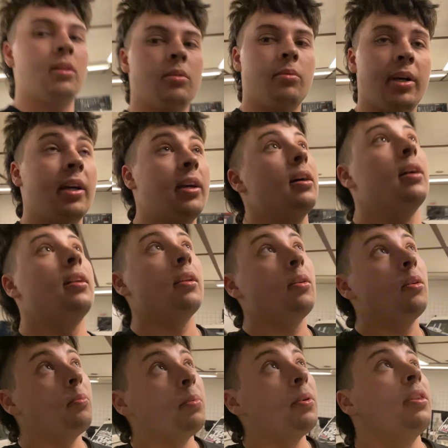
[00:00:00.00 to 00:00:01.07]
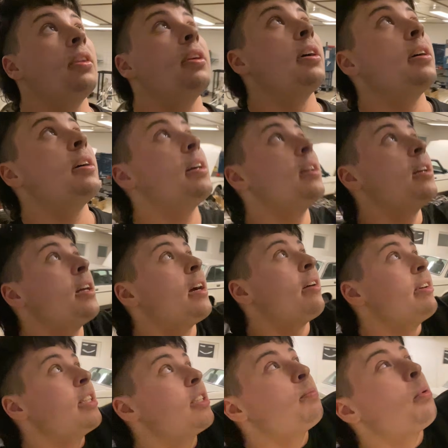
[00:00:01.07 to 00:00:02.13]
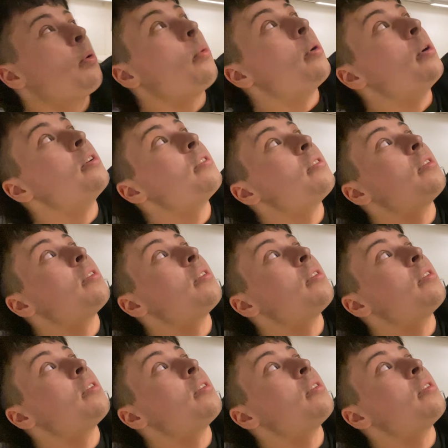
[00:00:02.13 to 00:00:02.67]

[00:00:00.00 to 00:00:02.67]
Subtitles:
wait, I'll open the garage port.